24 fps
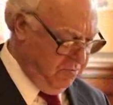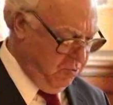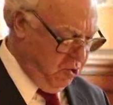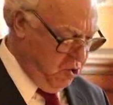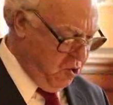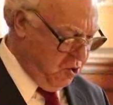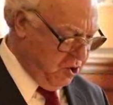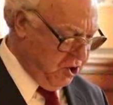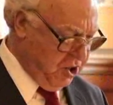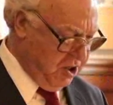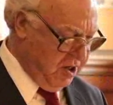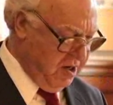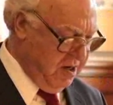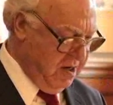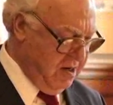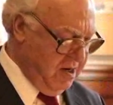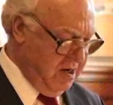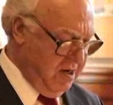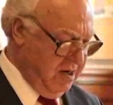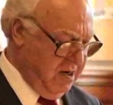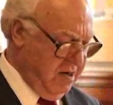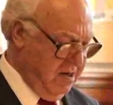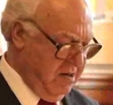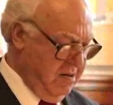more
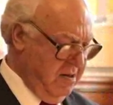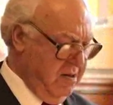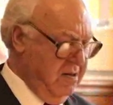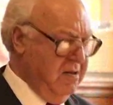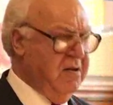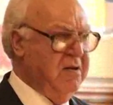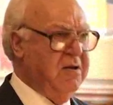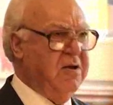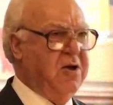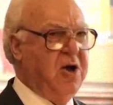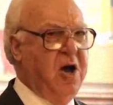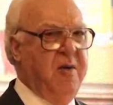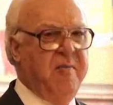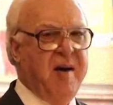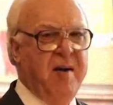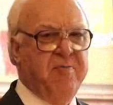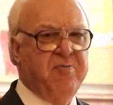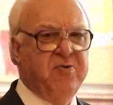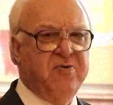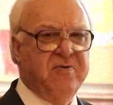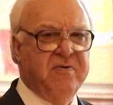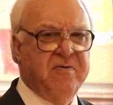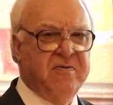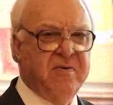come up,
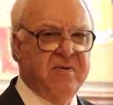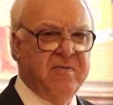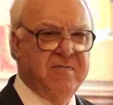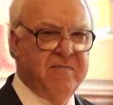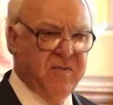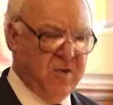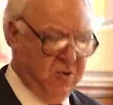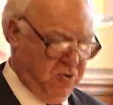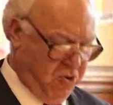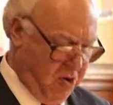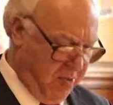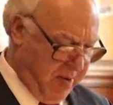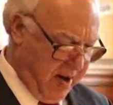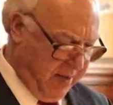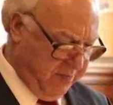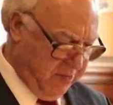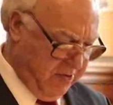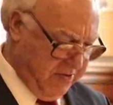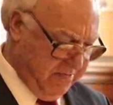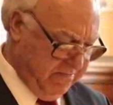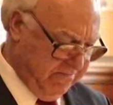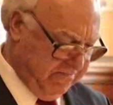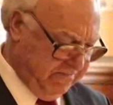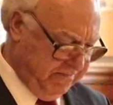crop up.